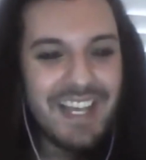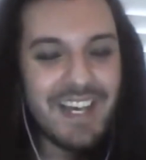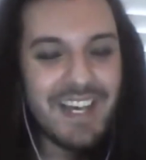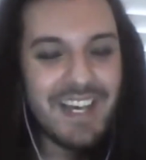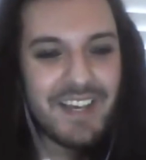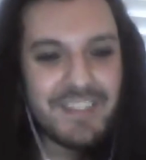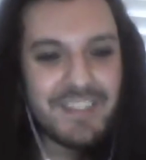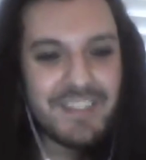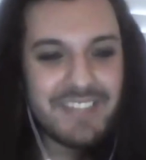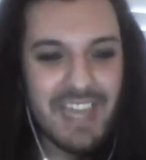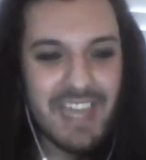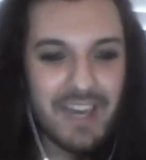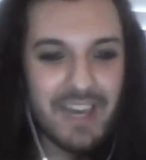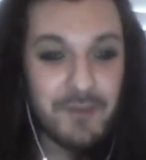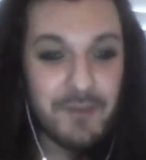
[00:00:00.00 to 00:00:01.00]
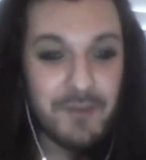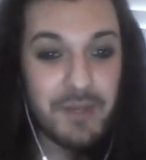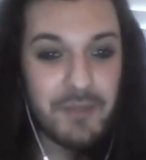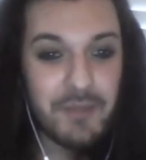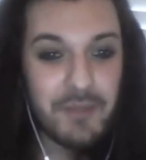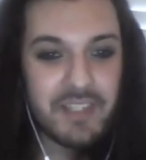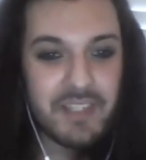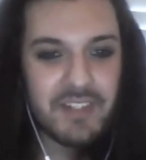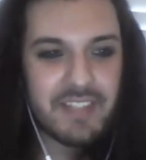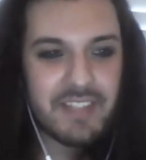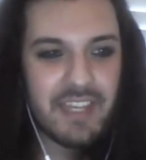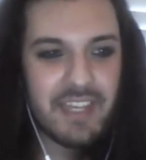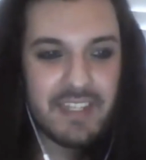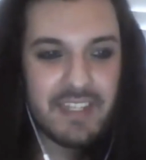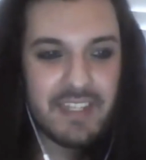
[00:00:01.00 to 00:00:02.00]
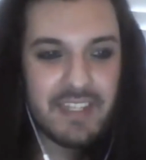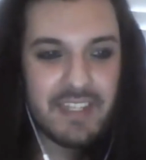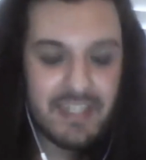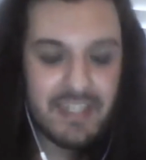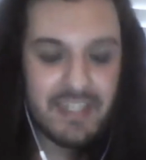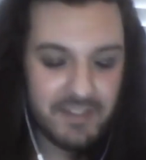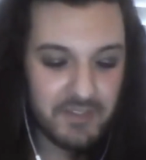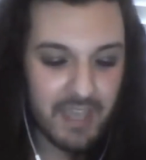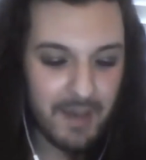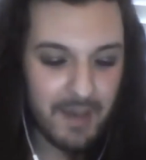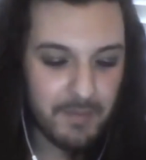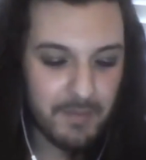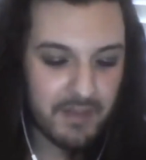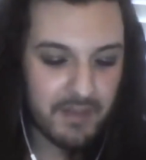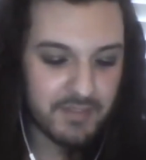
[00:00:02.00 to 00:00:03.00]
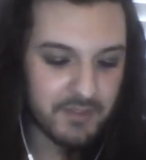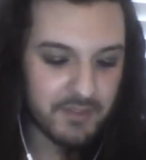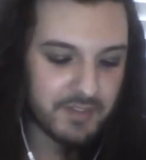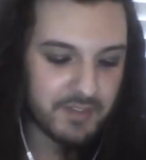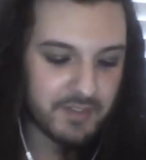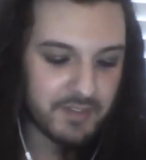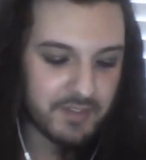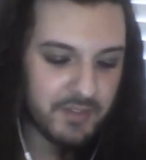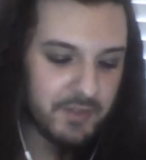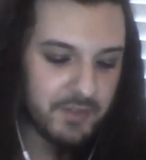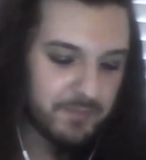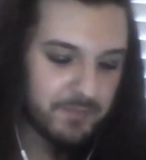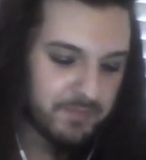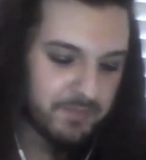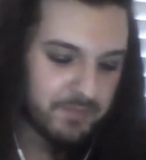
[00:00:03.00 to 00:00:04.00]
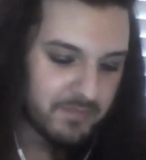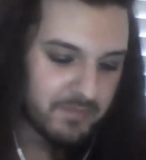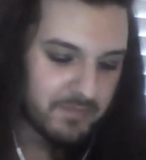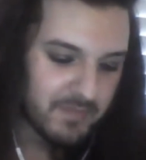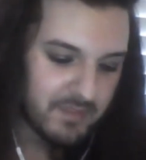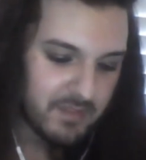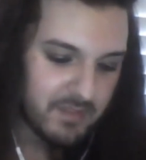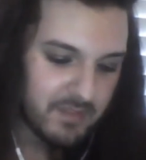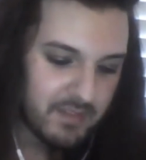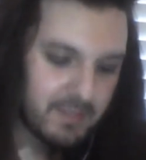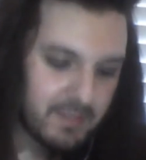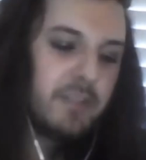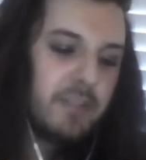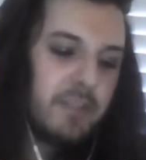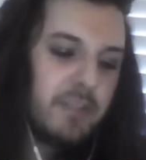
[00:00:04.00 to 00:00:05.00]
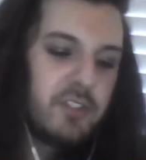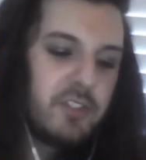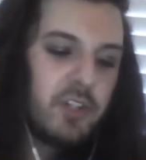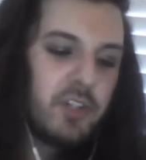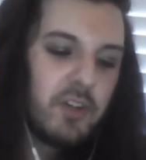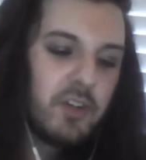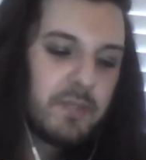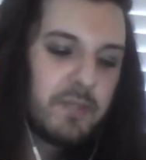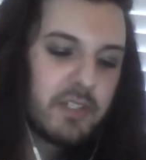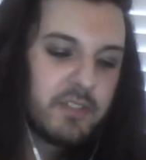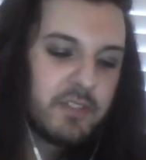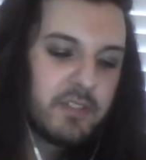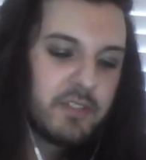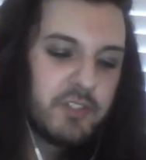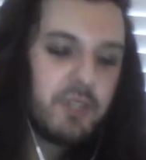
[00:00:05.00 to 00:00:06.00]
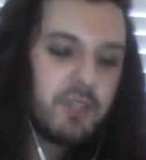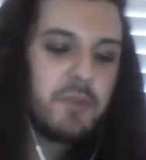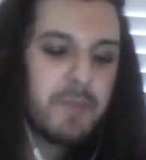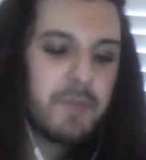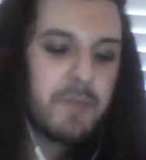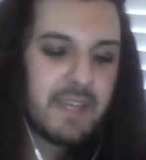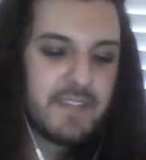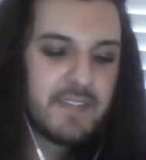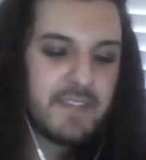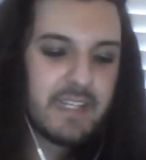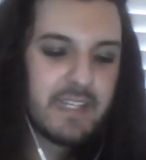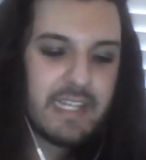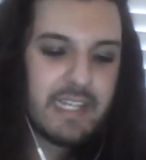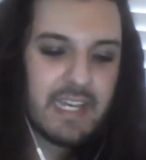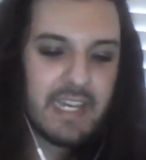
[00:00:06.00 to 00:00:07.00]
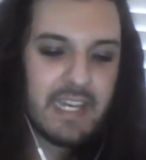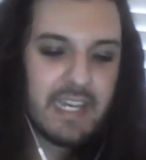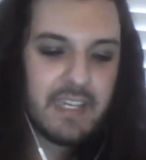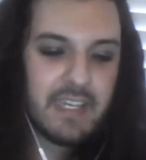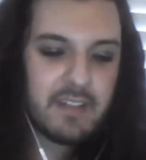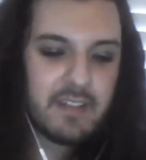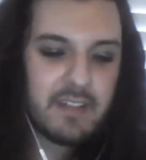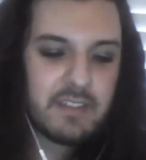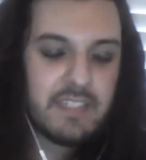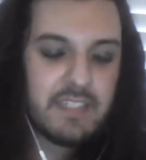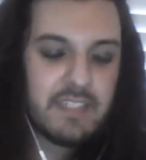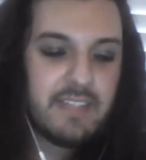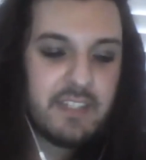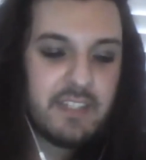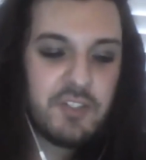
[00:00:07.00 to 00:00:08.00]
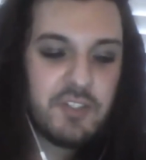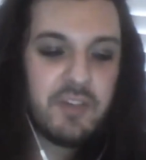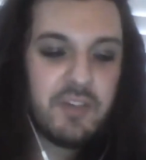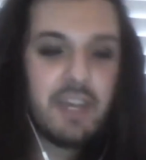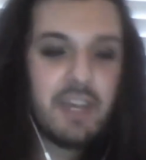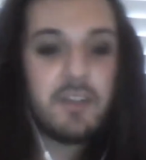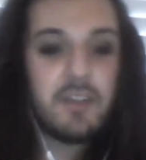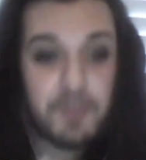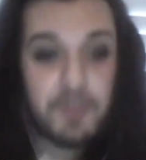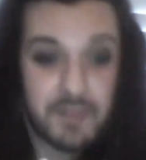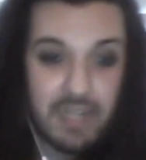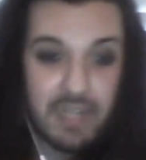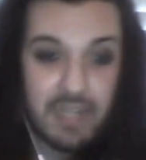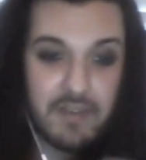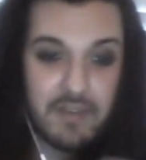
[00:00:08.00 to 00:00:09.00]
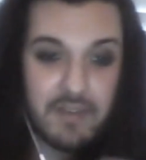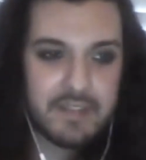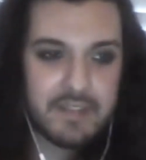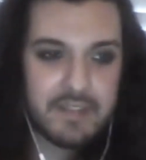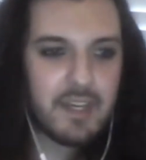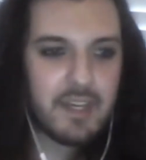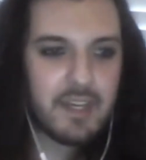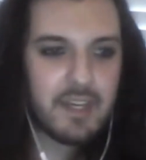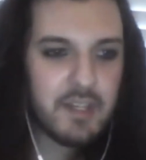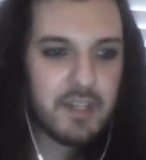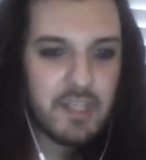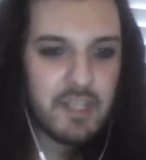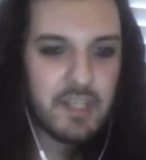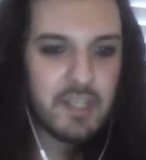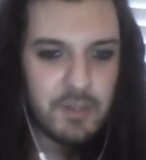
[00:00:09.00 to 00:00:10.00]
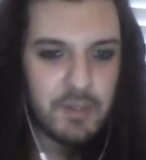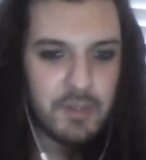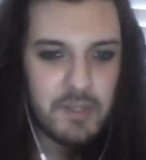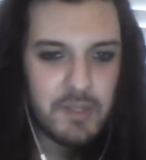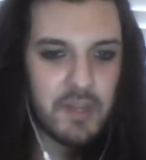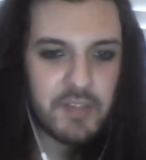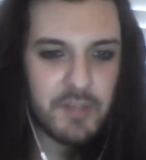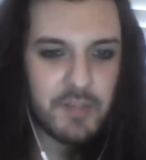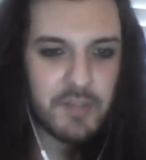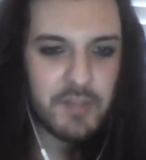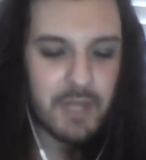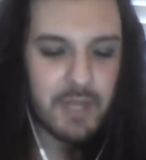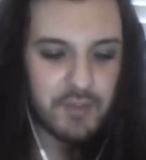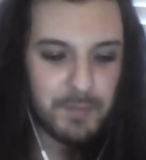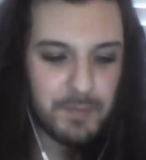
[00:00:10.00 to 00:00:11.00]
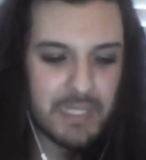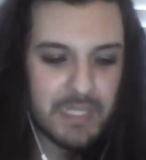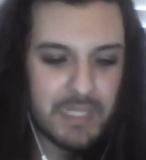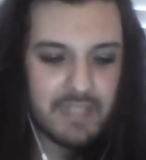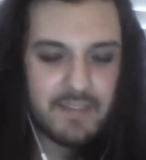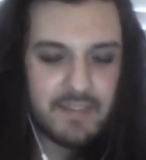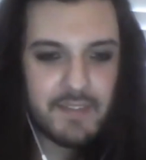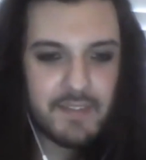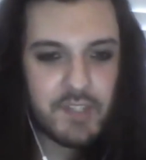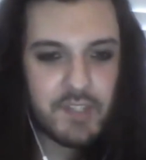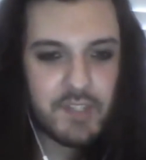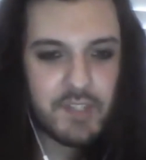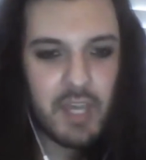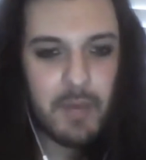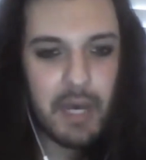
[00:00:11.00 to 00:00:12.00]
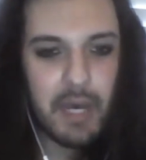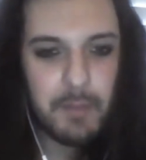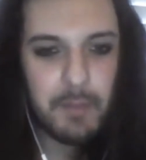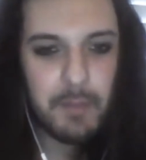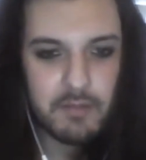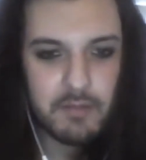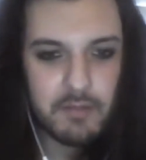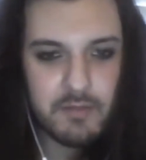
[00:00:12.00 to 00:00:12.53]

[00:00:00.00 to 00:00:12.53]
uh, yeah, we we could technically do that, but I've still got to see with Sean because Sean was basically like, because his issue, right? Because with the level editor, we know it's going to be loads of penises to come up.